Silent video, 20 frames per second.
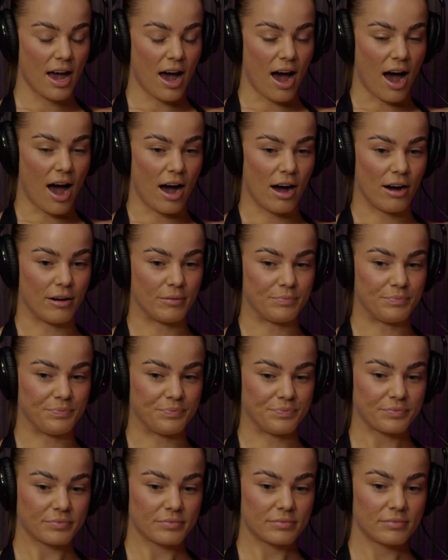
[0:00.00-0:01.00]
Um,
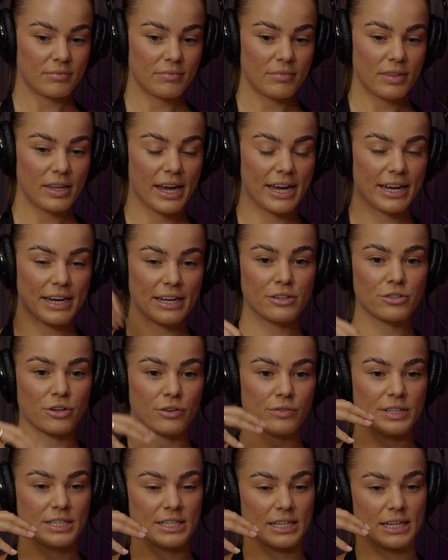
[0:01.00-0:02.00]
it is
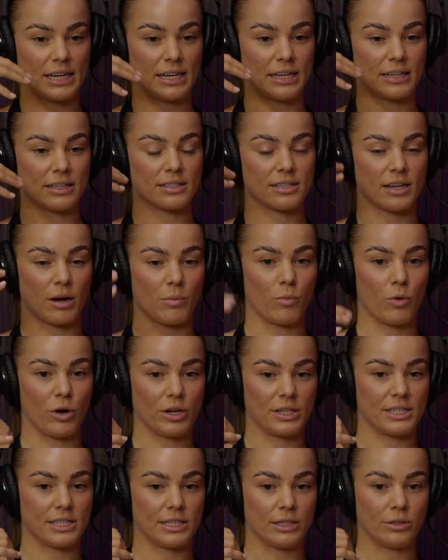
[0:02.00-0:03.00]
obviously
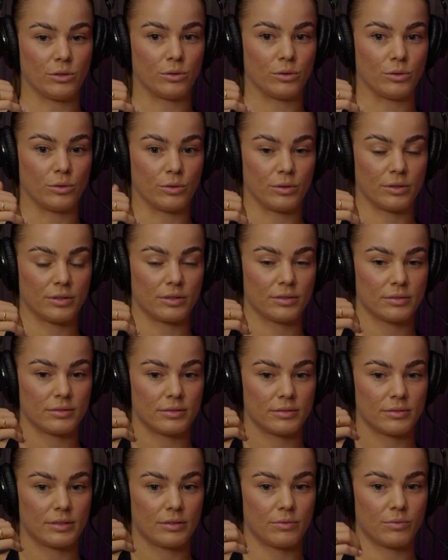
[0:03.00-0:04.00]
somewhat still
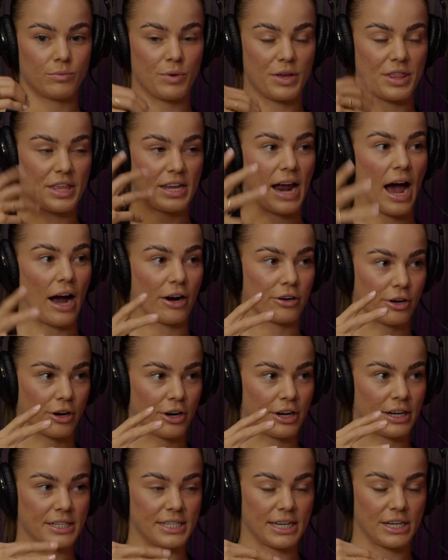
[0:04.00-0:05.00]
within acro
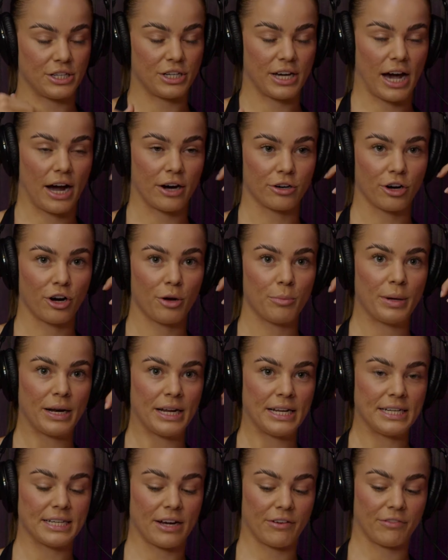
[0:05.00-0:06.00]
and teaching acro, but
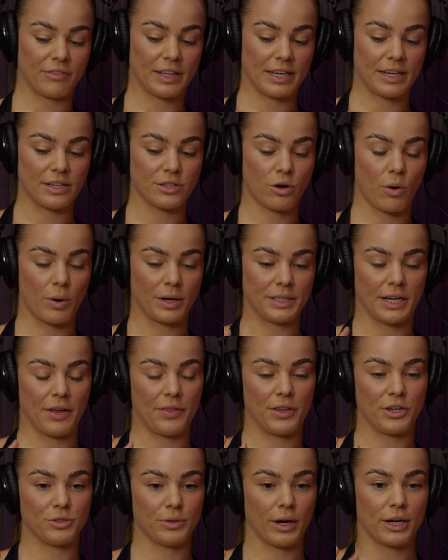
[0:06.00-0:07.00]
it definitely is going down
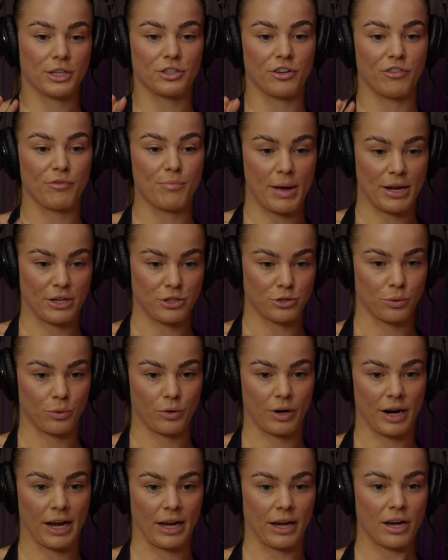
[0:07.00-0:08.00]
the direction of
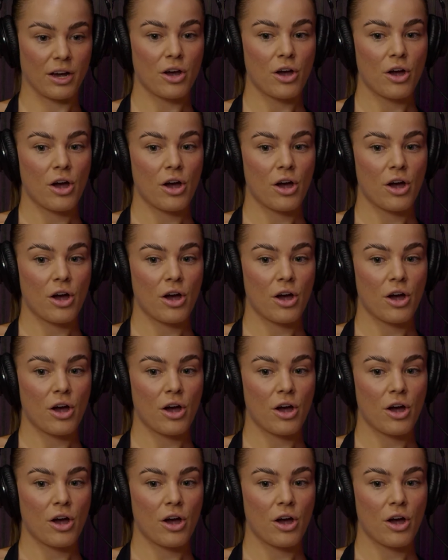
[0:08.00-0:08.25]
mentoring